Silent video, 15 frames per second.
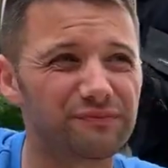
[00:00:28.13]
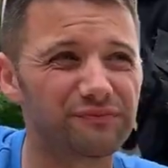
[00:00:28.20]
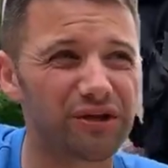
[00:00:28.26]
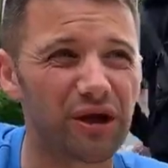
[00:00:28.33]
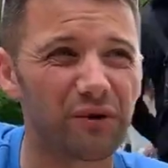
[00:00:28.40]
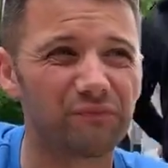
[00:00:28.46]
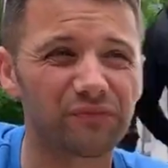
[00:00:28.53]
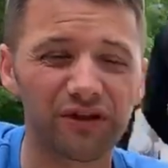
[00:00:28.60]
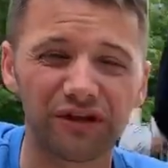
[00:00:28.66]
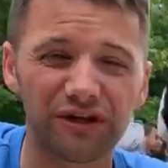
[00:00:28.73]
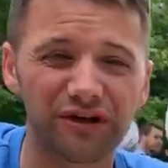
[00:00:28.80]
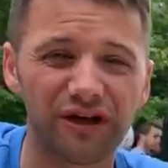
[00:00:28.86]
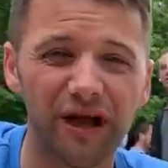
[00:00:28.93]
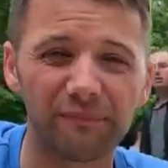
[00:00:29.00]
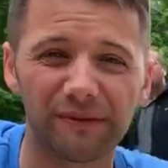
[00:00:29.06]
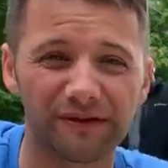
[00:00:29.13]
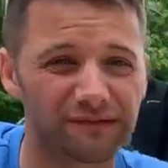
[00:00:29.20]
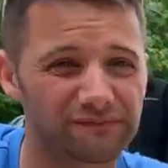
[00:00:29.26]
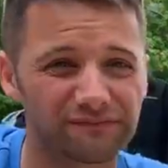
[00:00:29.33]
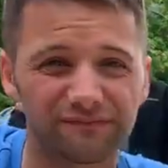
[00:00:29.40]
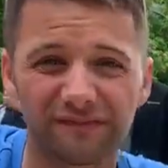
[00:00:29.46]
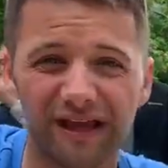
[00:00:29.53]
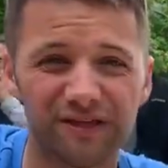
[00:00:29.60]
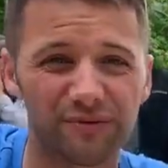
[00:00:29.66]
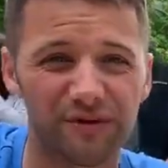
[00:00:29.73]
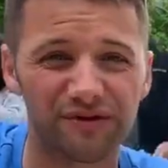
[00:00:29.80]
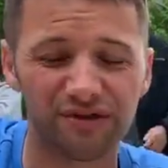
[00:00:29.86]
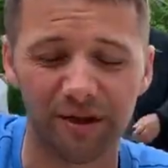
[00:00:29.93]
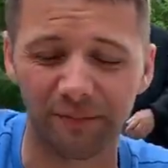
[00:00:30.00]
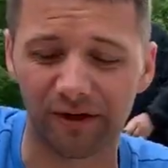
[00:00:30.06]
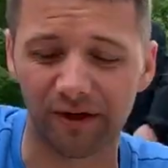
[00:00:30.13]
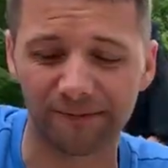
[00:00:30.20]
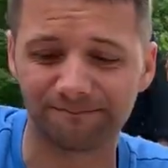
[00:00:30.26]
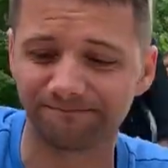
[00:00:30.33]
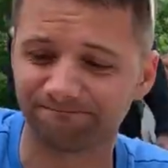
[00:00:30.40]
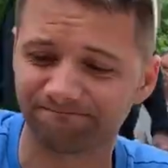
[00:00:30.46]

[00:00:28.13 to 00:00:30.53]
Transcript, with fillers: you know cleared up and nice weather's coming on.